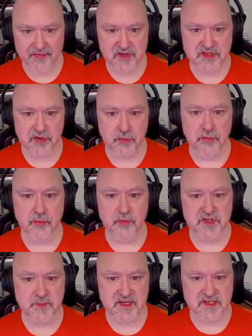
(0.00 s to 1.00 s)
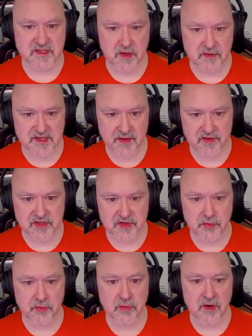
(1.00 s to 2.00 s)
the two, which means those aren't the
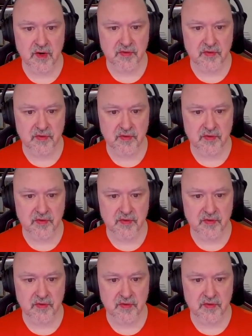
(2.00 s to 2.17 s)
two.